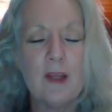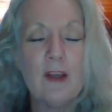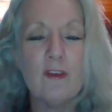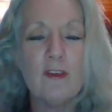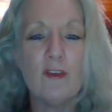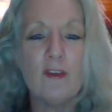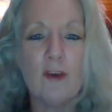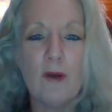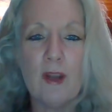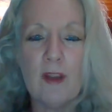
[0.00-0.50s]

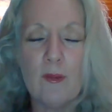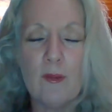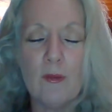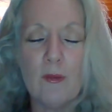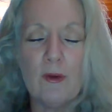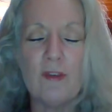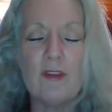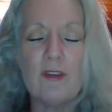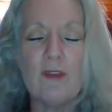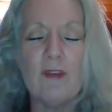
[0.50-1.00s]
So, in other
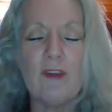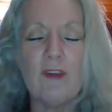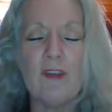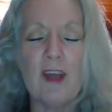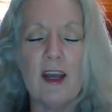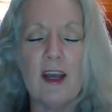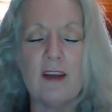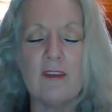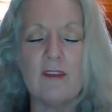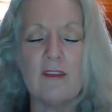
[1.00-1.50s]
words, even if the
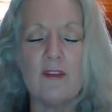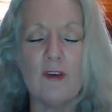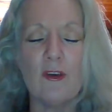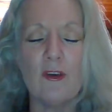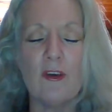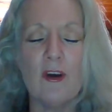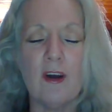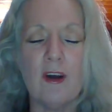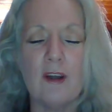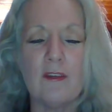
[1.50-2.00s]
house is not
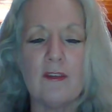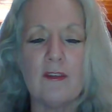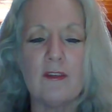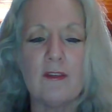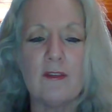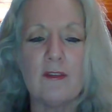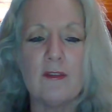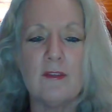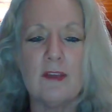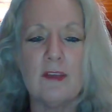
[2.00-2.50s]
nice,
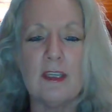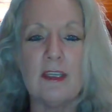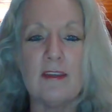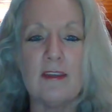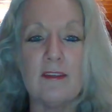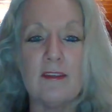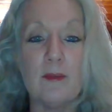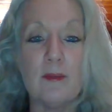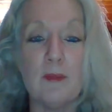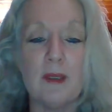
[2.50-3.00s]
it
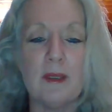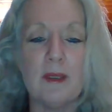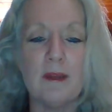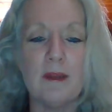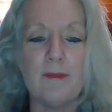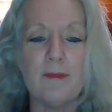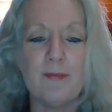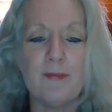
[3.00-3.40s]
is to me.